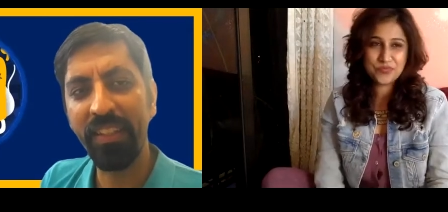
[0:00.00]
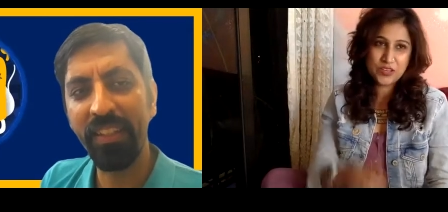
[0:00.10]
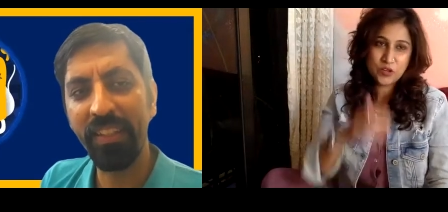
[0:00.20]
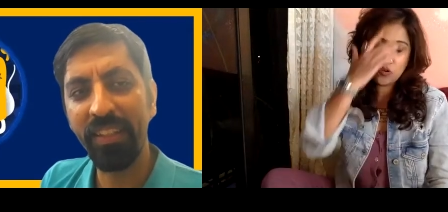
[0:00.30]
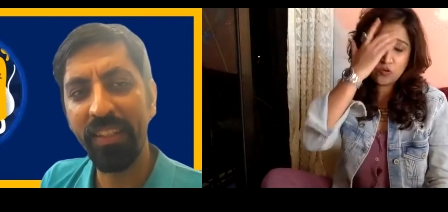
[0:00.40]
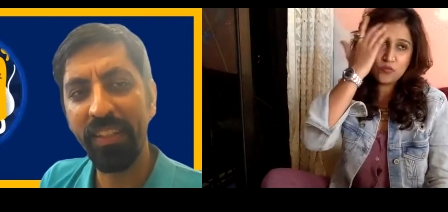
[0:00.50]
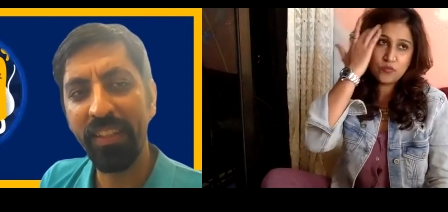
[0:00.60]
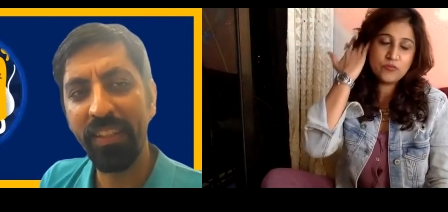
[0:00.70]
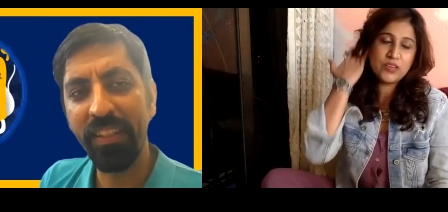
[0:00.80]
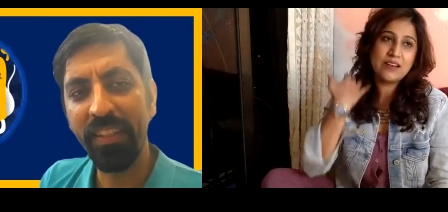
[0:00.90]
Speaker 1: you
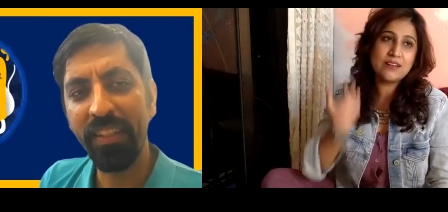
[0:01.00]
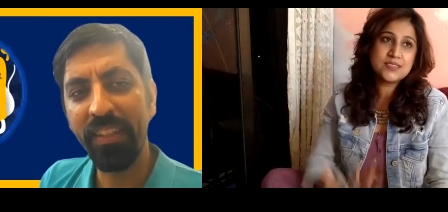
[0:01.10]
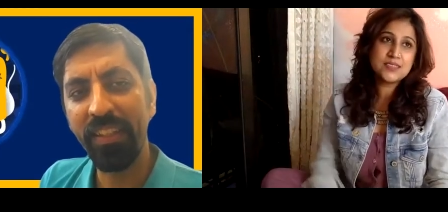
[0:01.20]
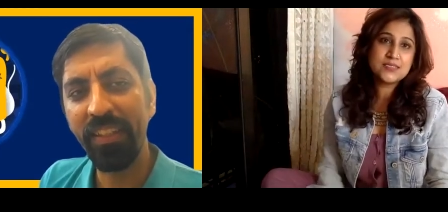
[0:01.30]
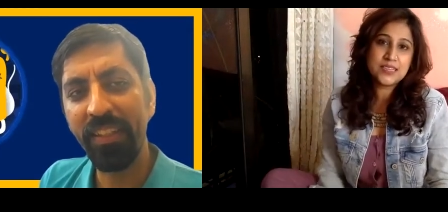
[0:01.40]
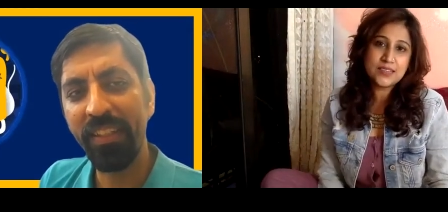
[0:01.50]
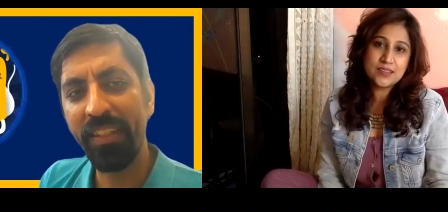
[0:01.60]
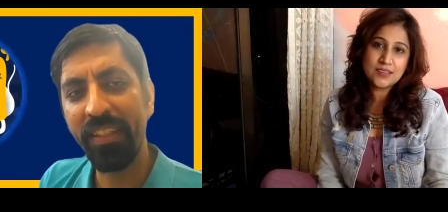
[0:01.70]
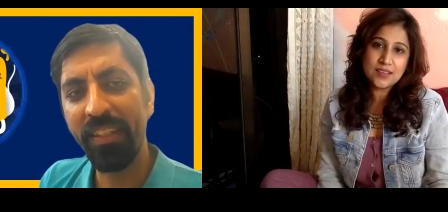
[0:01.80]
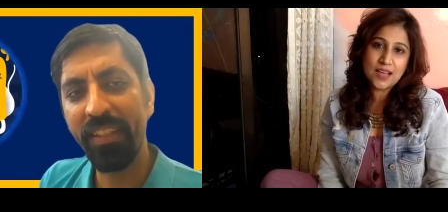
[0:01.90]
know, we are
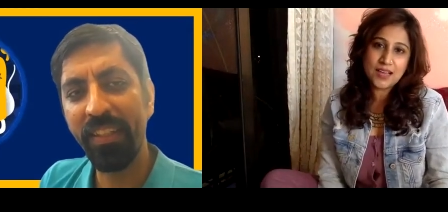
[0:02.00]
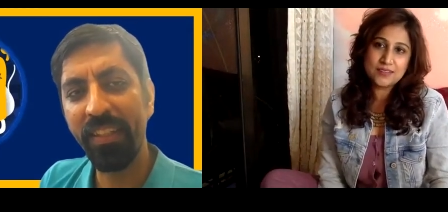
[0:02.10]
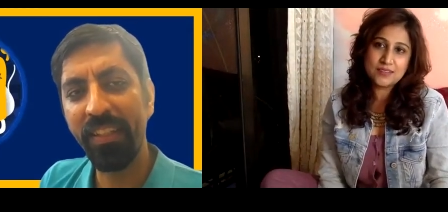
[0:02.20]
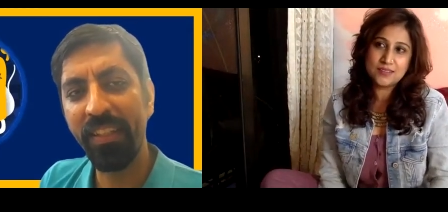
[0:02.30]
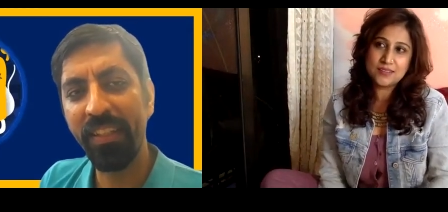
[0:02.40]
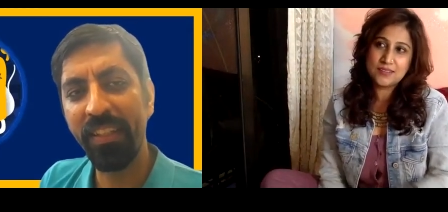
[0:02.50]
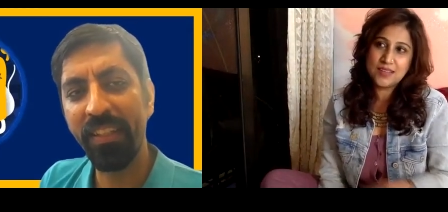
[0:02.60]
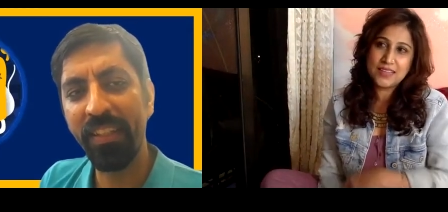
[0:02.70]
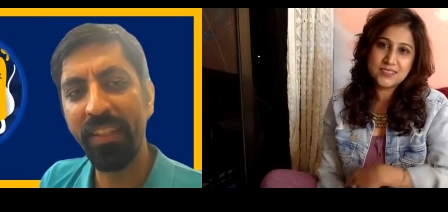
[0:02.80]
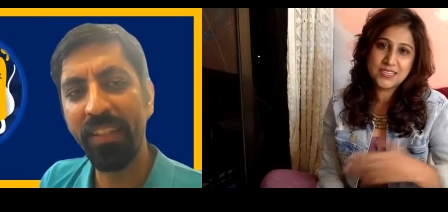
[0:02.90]
resisting and
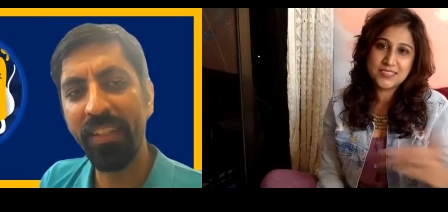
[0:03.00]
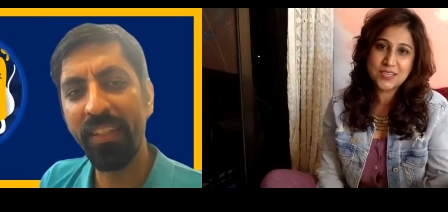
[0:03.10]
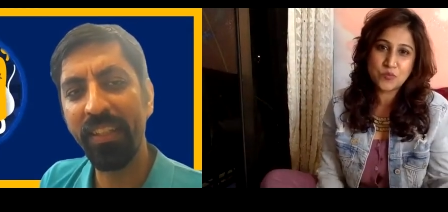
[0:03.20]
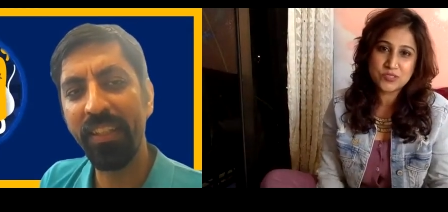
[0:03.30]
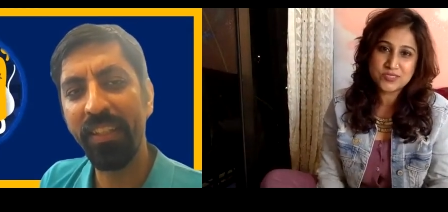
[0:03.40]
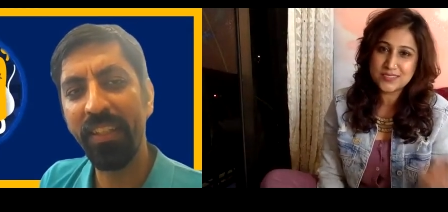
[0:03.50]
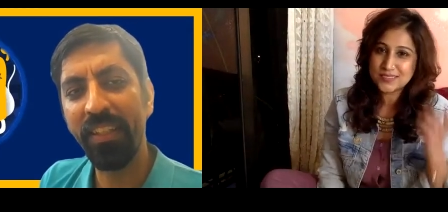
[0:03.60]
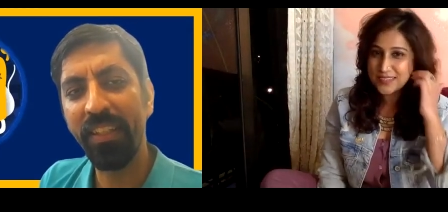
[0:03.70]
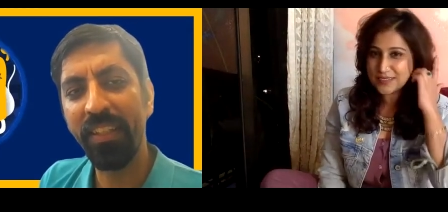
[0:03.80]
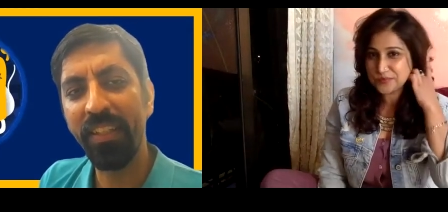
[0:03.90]
hence things are
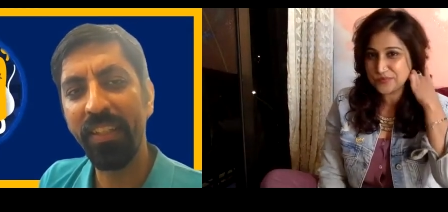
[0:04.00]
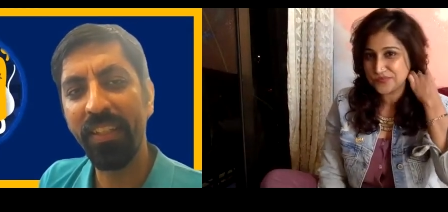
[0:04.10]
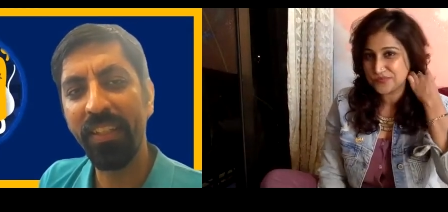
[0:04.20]
persisting.